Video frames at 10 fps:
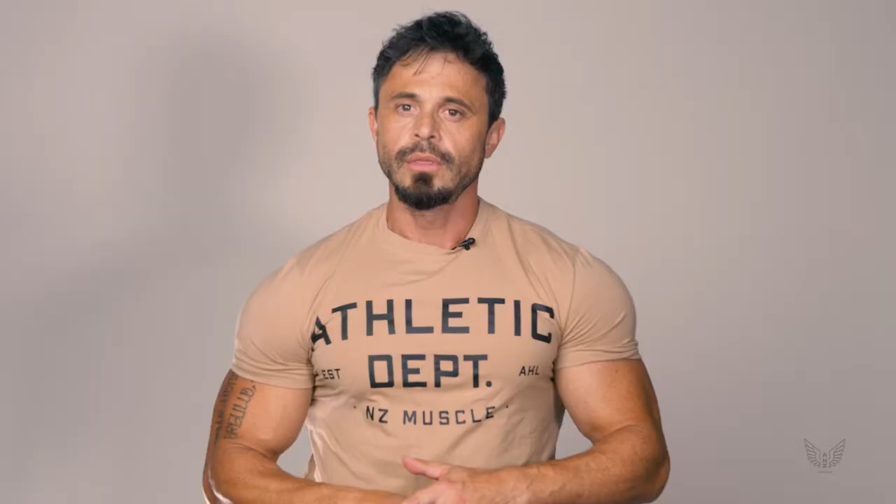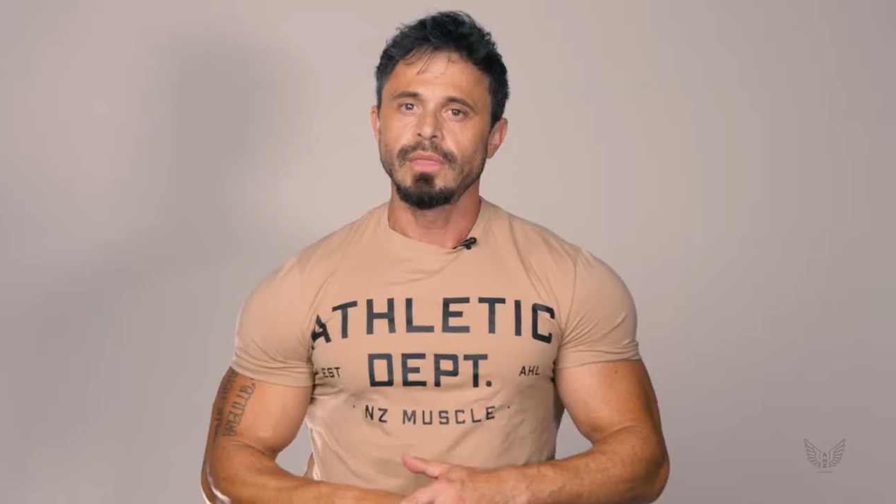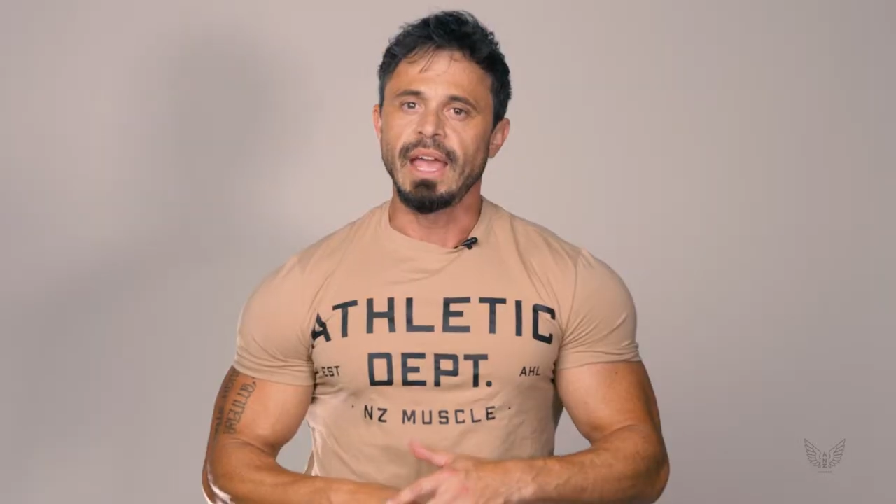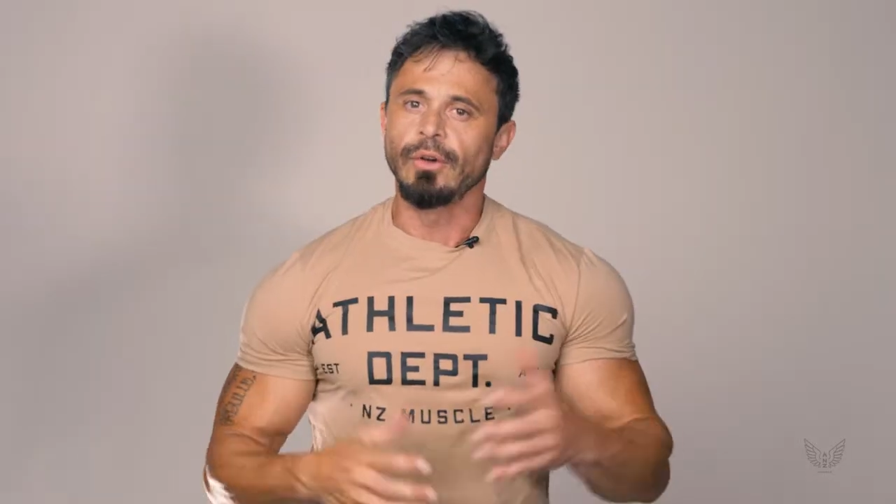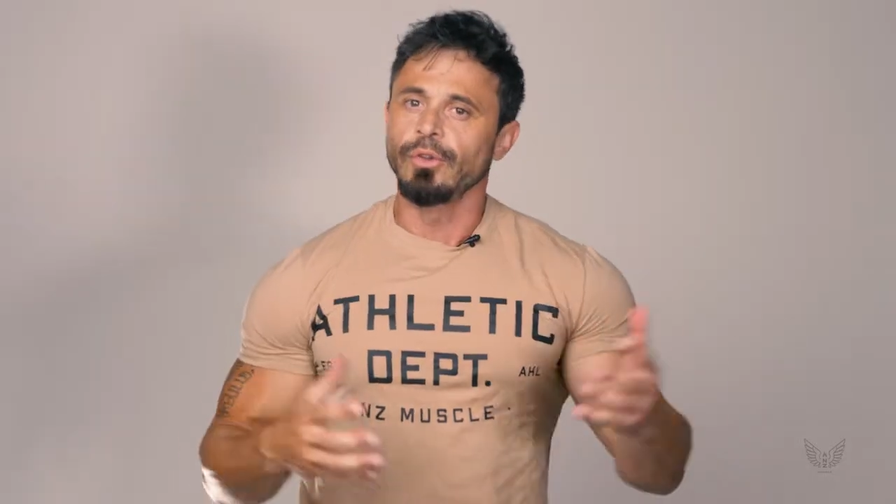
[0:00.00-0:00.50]

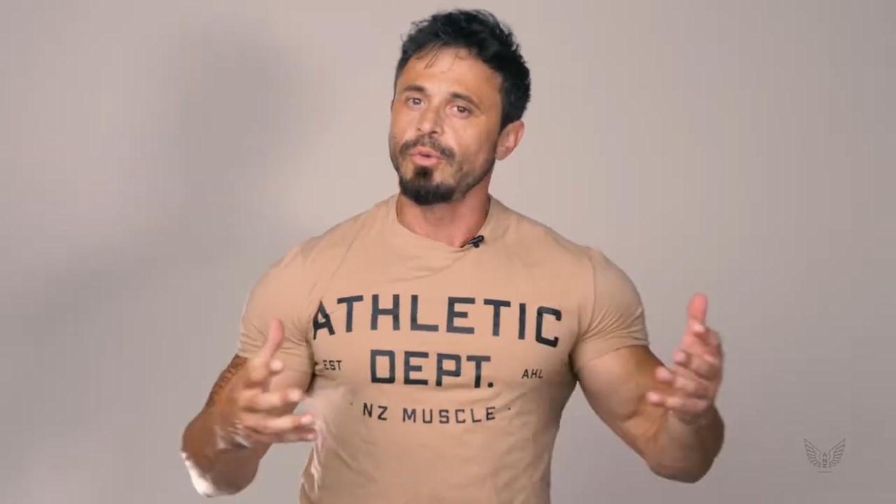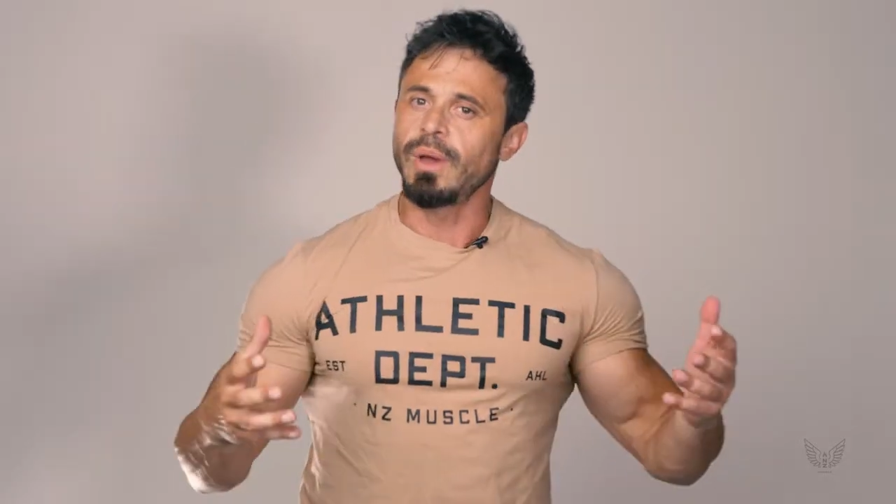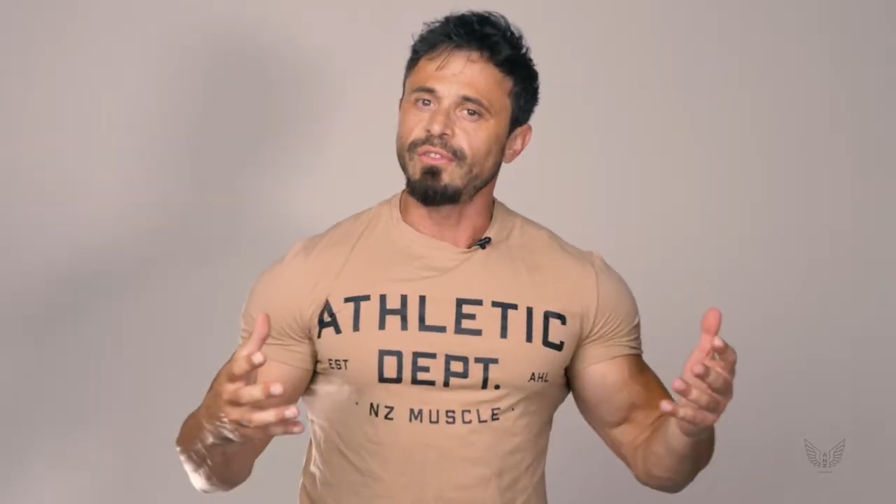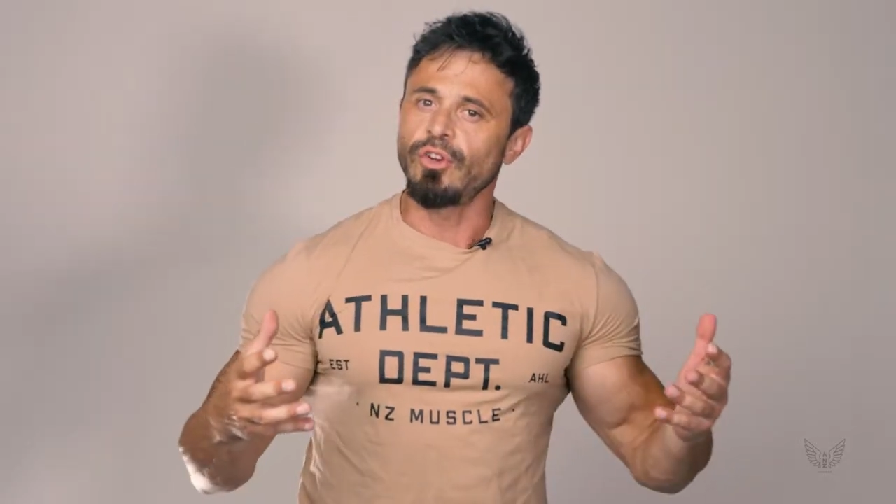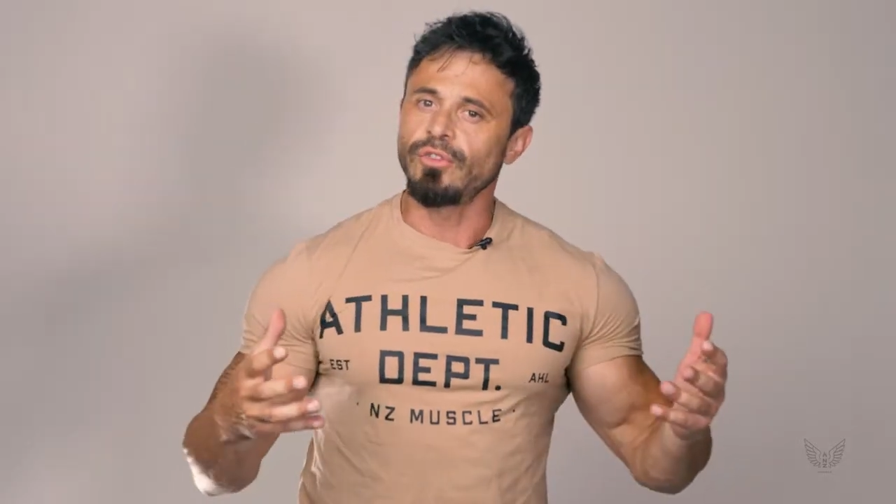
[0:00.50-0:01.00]
Now, you
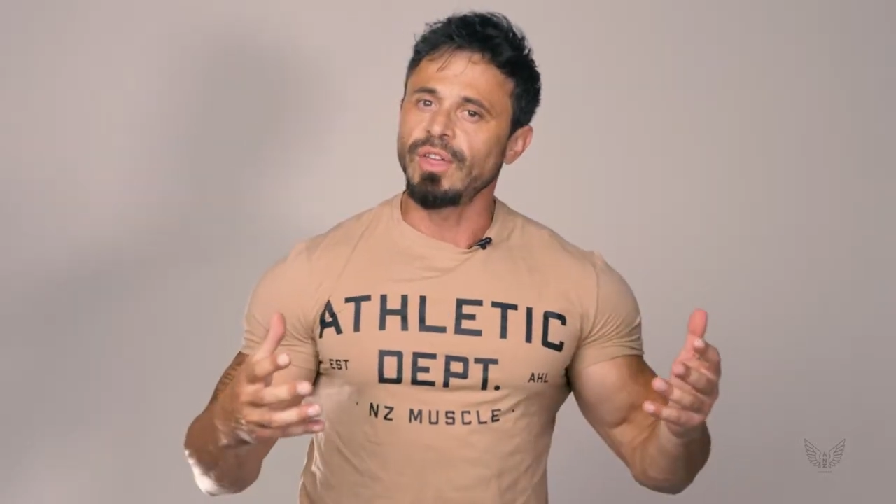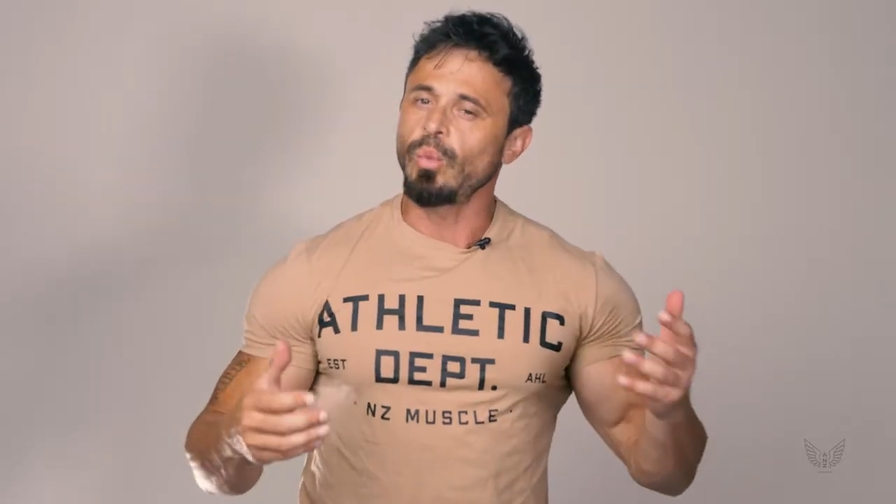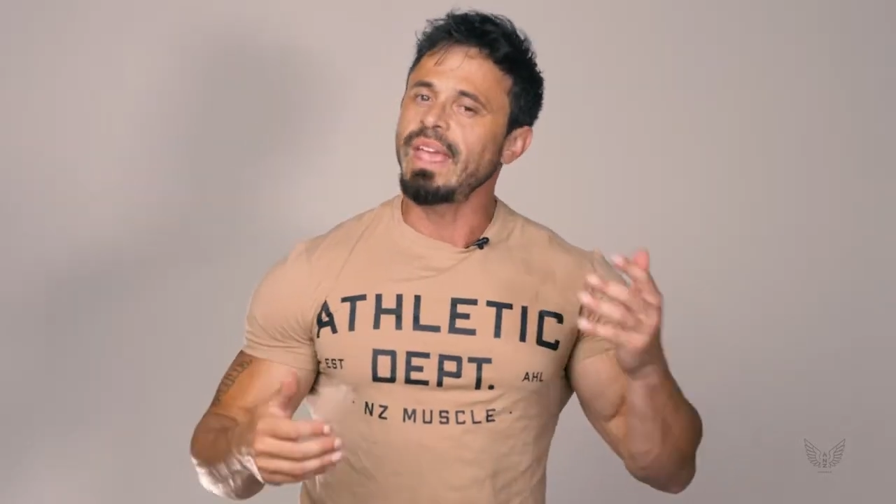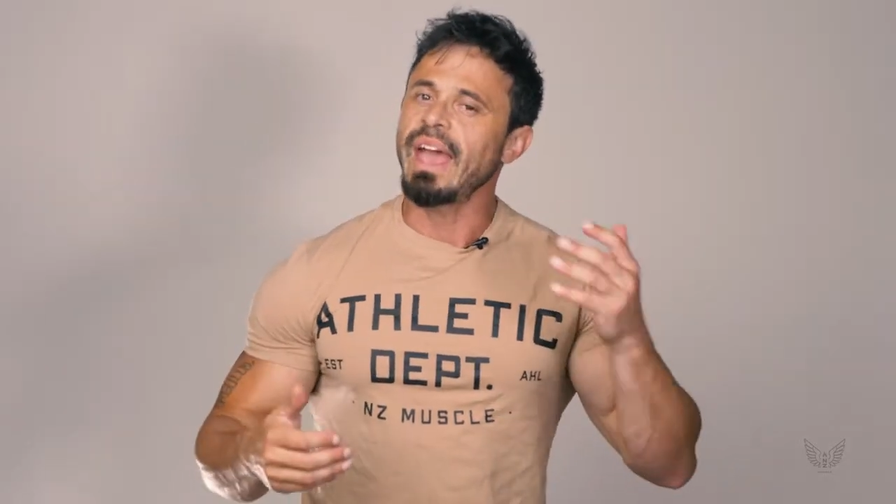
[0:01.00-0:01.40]
may have heard that we